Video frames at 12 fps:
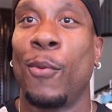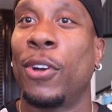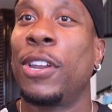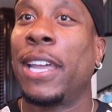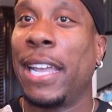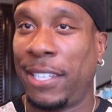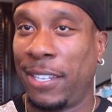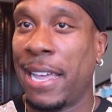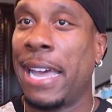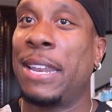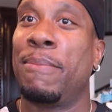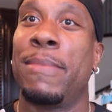We're going to get
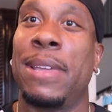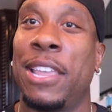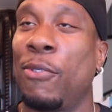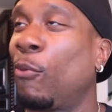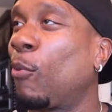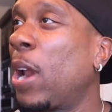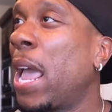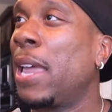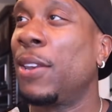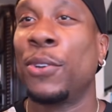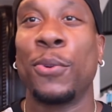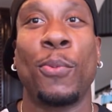to that in a minute.
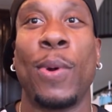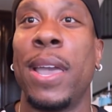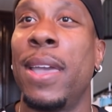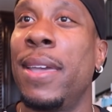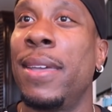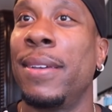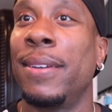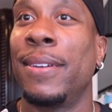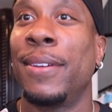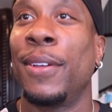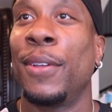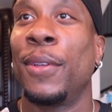Ranting
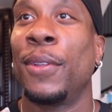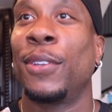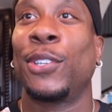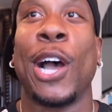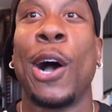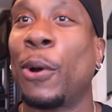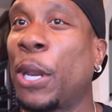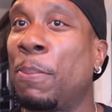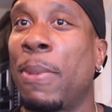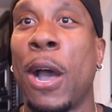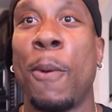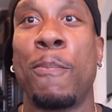away,
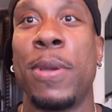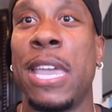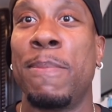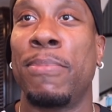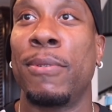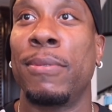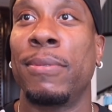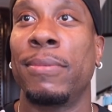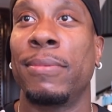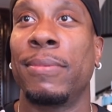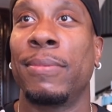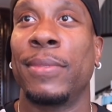talking about
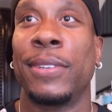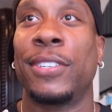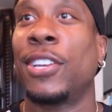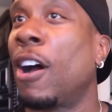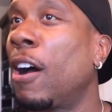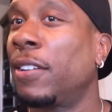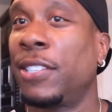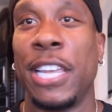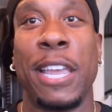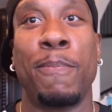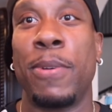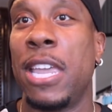people,
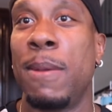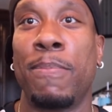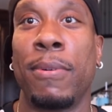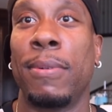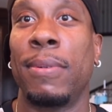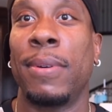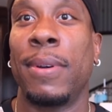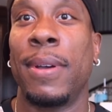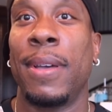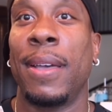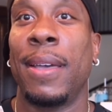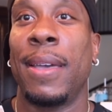taunting people.
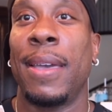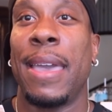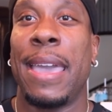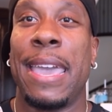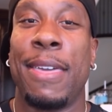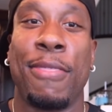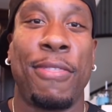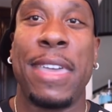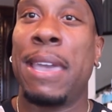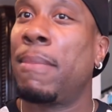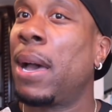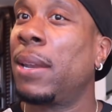And
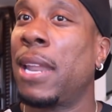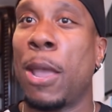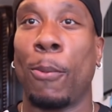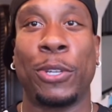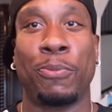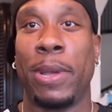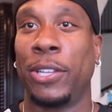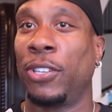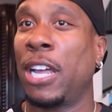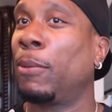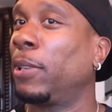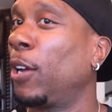then my name was
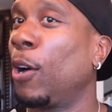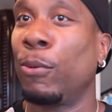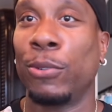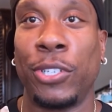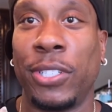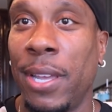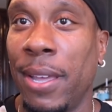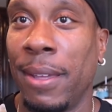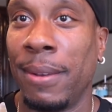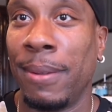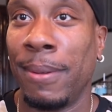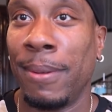mentioned. I was like, oh
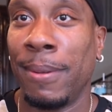shit.